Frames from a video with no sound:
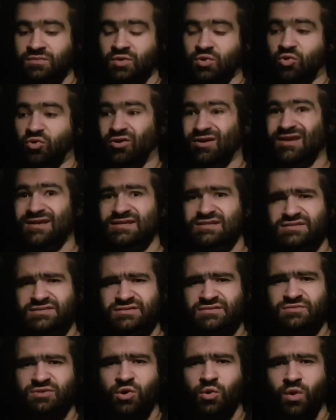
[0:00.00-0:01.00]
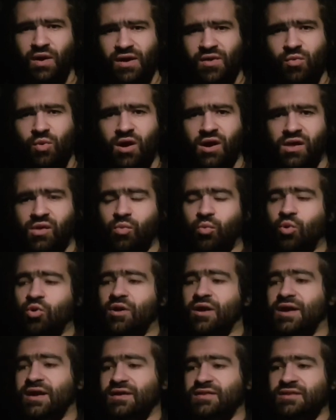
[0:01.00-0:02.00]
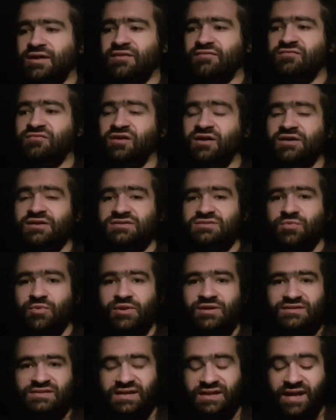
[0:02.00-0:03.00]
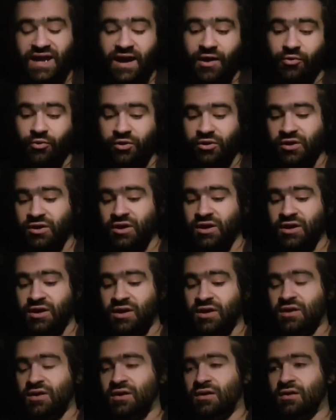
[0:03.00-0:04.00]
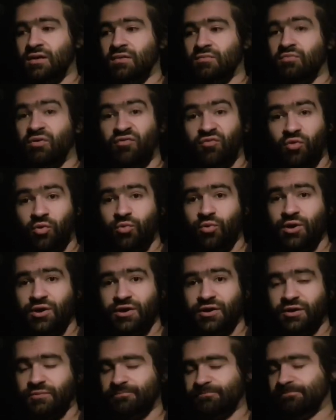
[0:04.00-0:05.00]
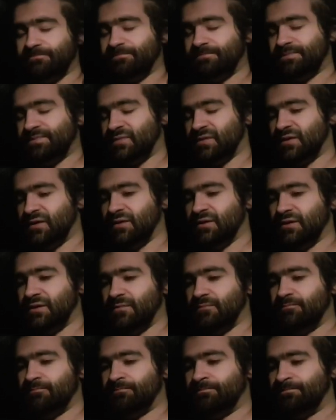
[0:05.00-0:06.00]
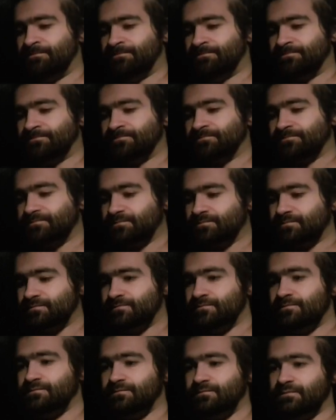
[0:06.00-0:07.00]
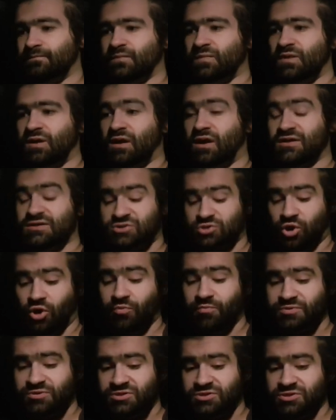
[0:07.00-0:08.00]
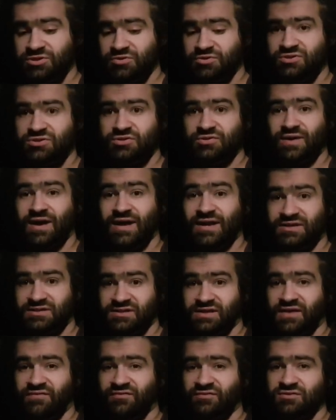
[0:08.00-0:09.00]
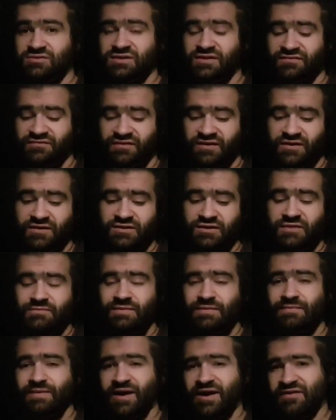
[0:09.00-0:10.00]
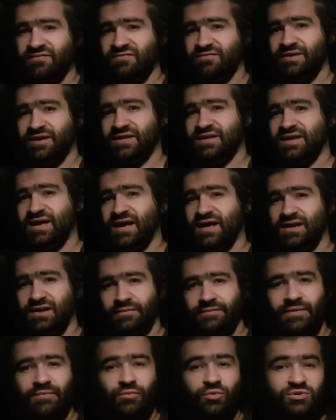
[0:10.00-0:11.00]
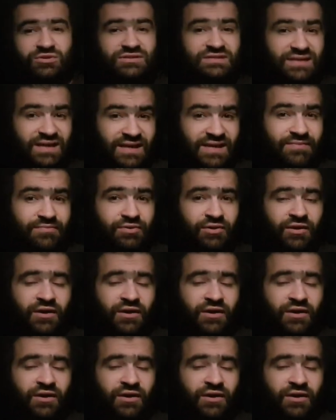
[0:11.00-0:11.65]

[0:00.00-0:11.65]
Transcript: or at least quite a while walking, and then find somewhere to sit down before work. Um, I stopped due to energy levels. I figured it'd be better for me to get a little bit more sleep